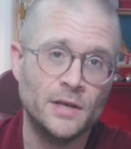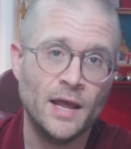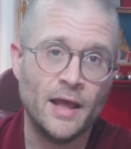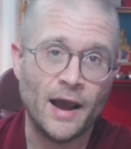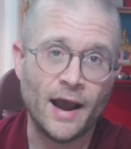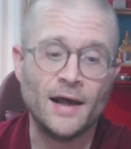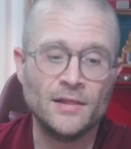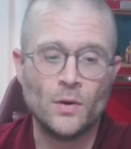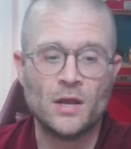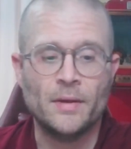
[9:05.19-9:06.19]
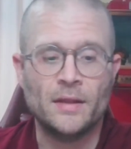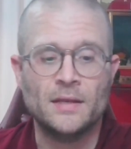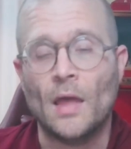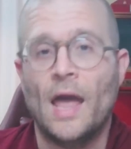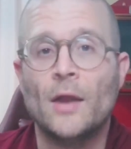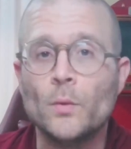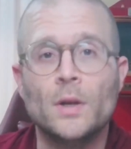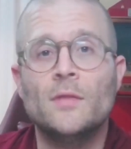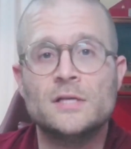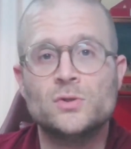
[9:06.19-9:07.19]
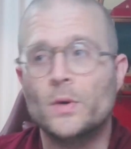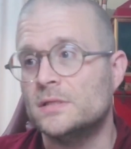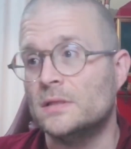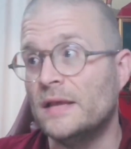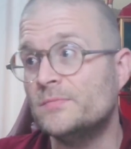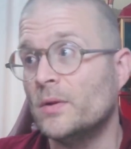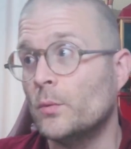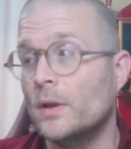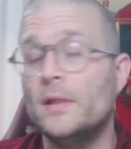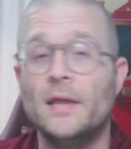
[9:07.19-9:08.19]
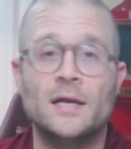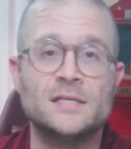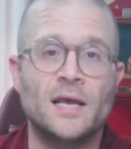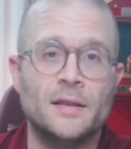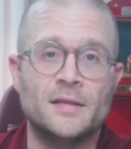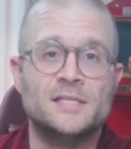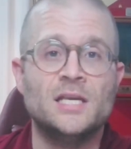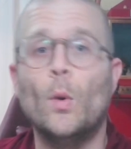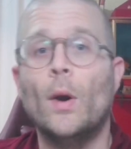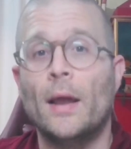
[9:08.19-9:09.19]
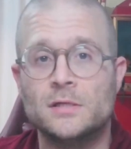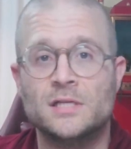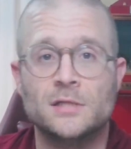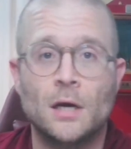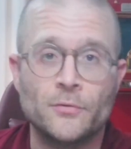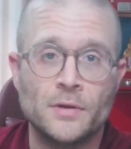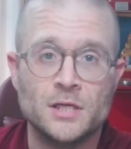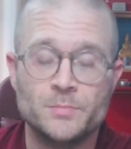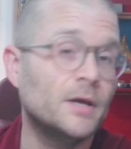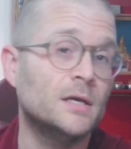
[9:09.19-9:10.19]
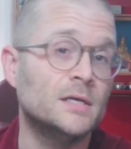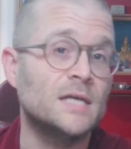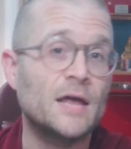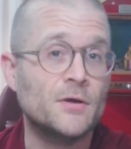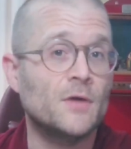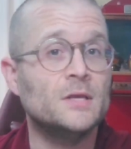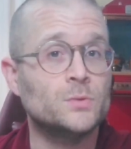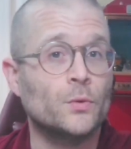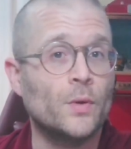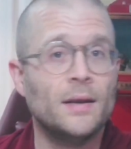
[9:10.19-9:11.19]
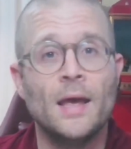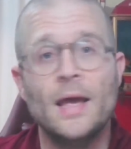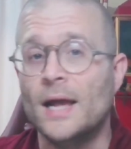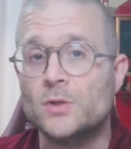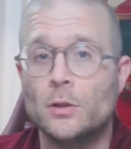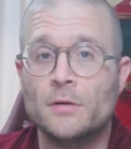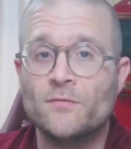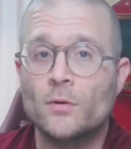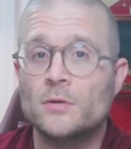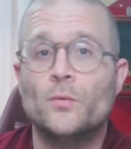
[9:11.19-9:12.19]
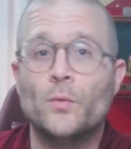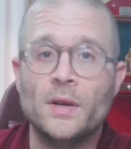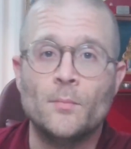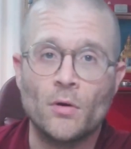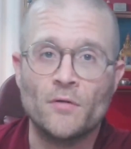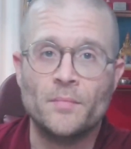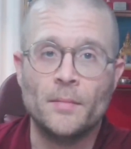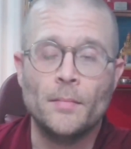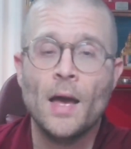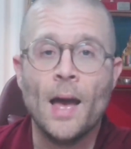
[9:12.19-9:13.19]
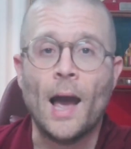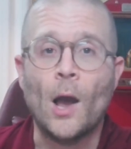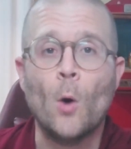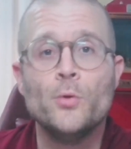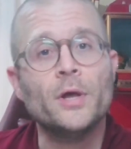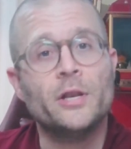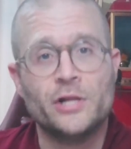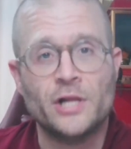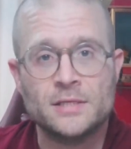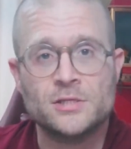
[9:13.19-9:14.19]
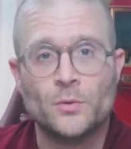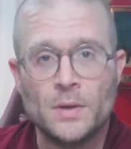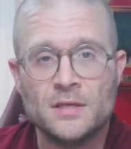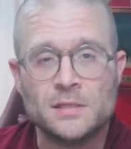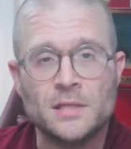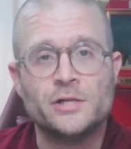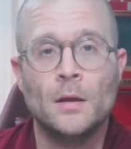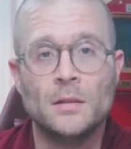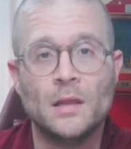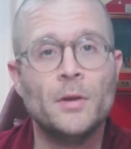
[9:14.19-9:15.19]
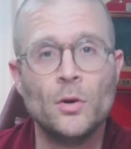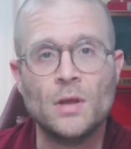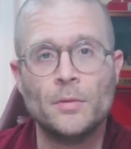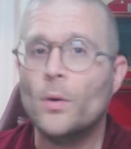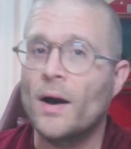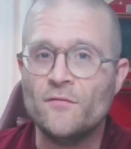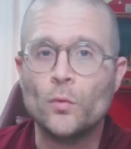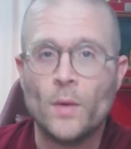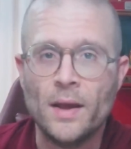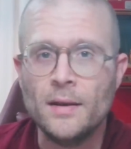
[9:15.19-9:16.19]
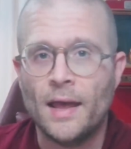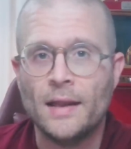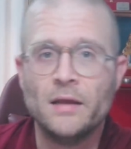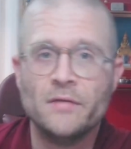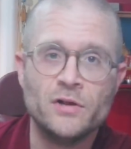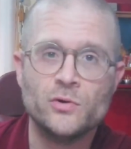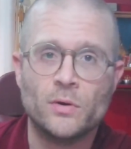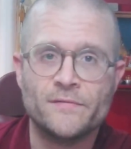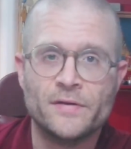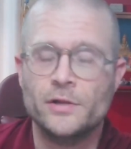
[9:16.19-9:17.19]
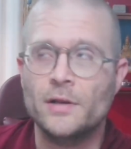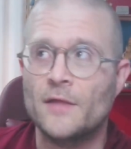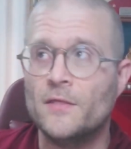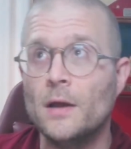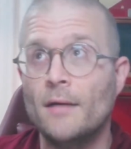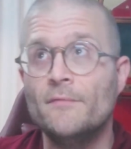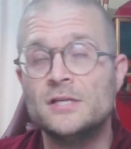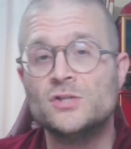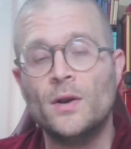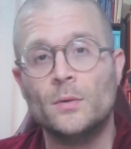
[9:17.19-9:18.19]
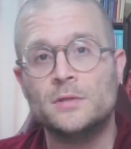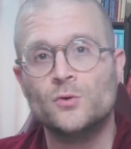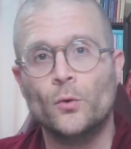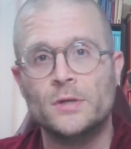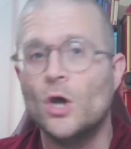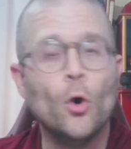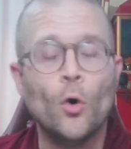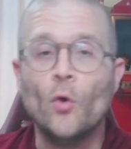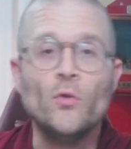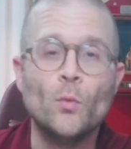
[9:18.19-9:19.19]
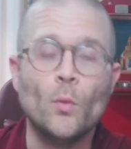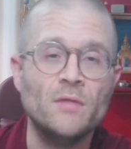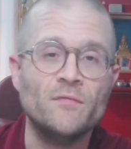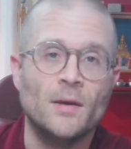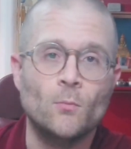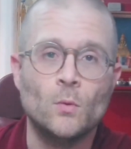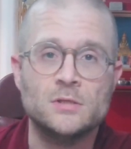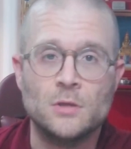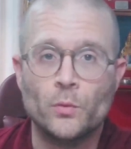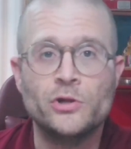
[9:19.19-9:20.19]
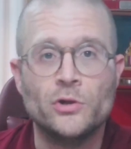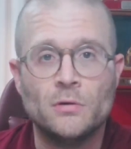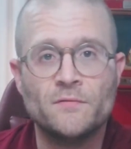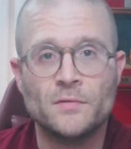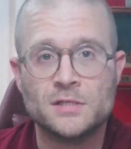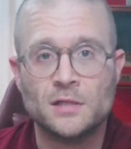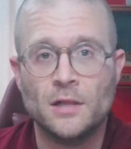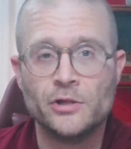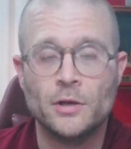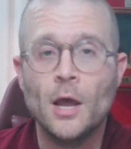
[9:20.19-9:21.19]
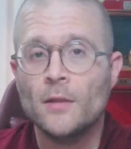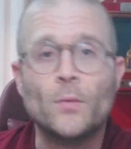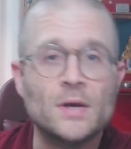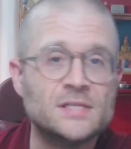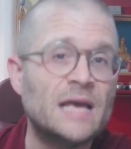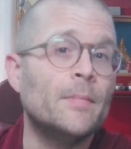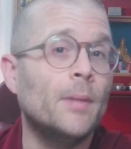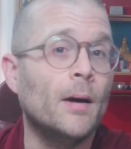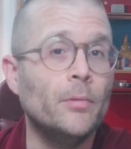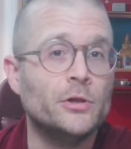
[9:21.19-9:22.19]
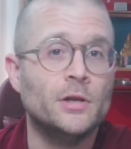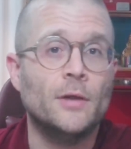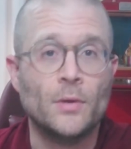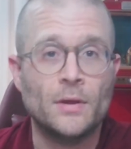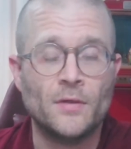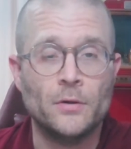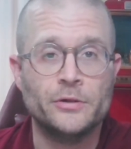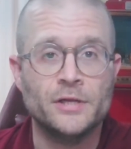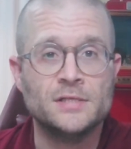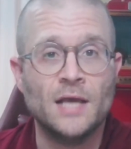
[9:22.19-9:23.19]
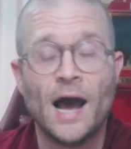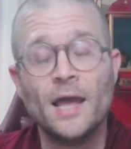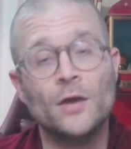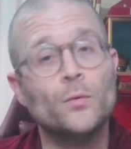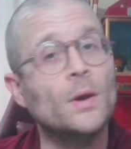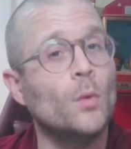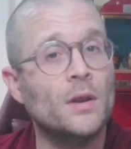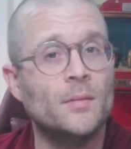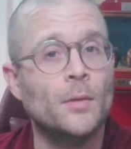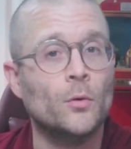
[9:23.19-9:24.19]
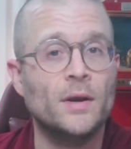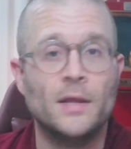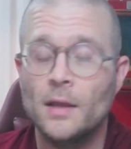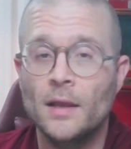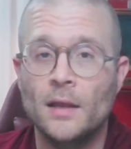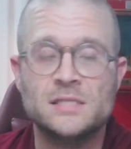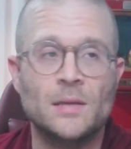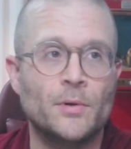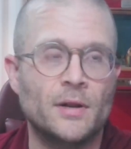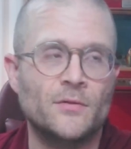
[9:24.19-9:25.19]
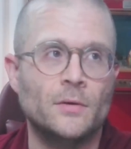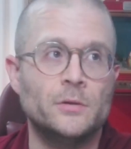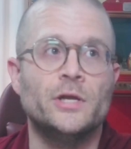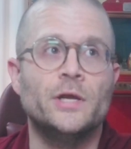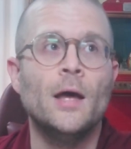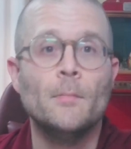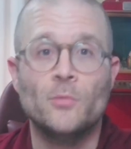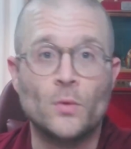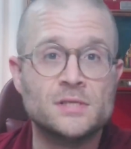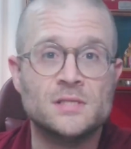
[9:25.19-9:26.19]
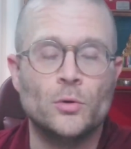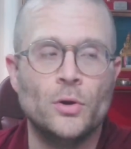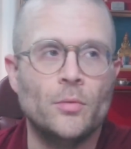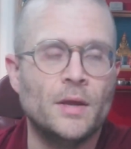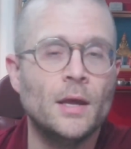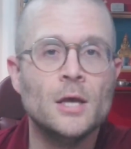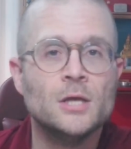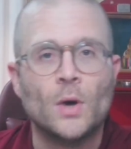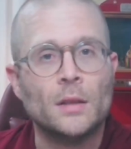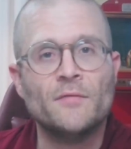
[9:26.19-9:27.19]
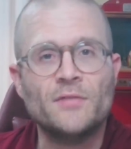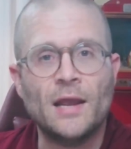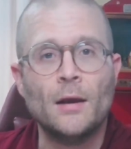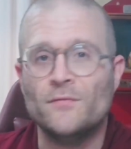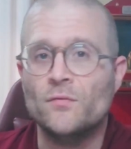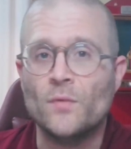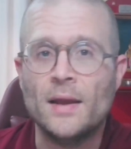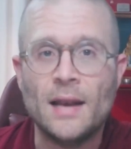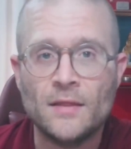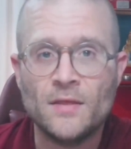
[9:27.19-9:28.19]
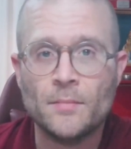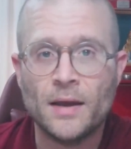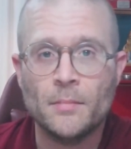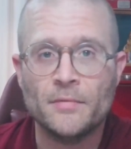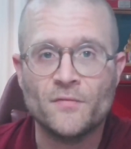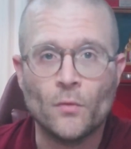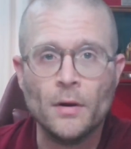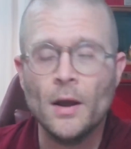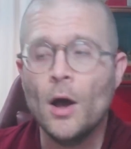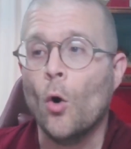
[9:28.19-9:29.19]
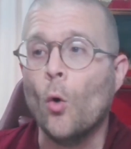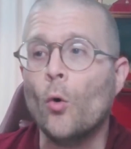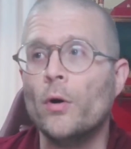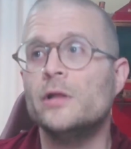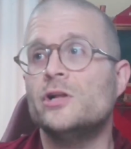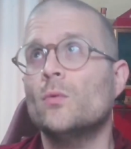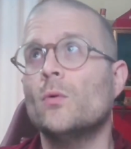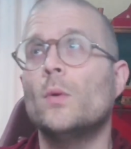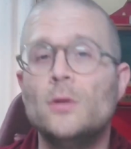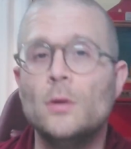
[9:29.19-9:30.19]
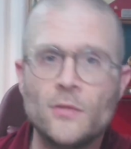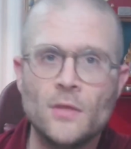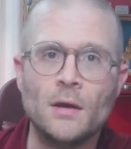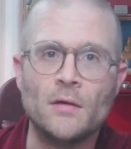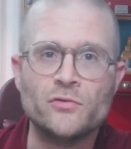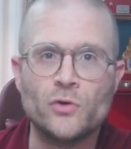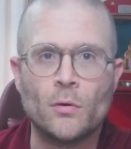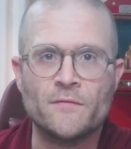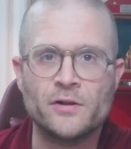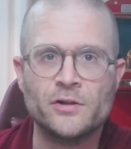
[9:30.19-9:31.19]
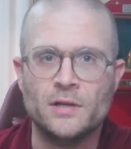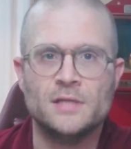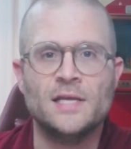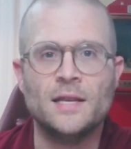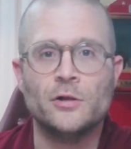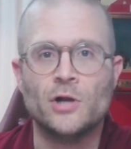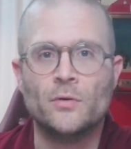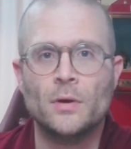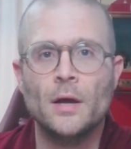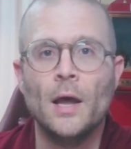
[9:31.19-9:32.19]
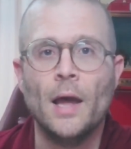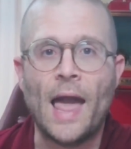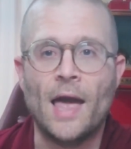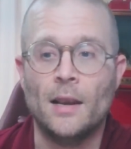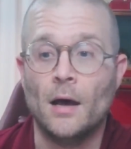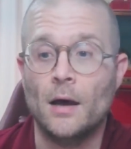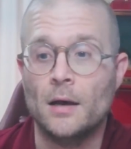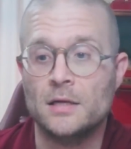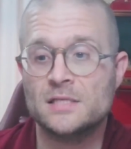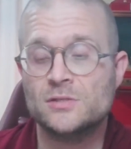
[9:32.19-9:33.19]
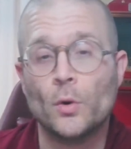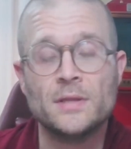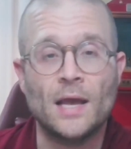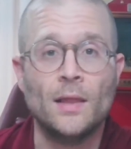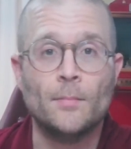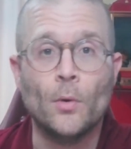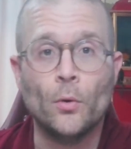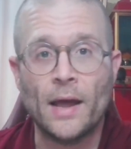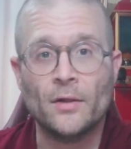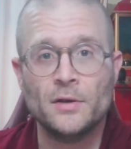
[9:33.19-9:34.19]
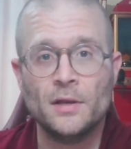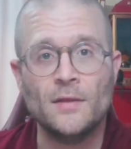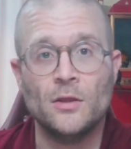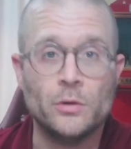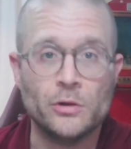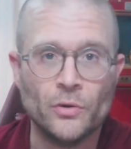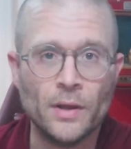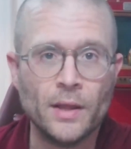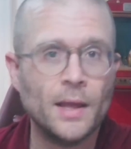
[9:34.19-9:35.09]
I highly recommend it. And reading these stories leaves me really excited to see what else this author does, because I thought these were great, and so I look forward to reading more from him. I hope you get a chance to read this collection. Let me know down below, have you read any of his short fiction? I think of these 21 stories, only one of them was original for this collection. The rest had been published in other anthologies. I had read one of them already in a separate anthology. The rest of them were new to me. So I'd love to hear if you've read anything by him before, or in general, what do you think of short horror fiction? Is it a genre and a storytelling modality that you enjoy?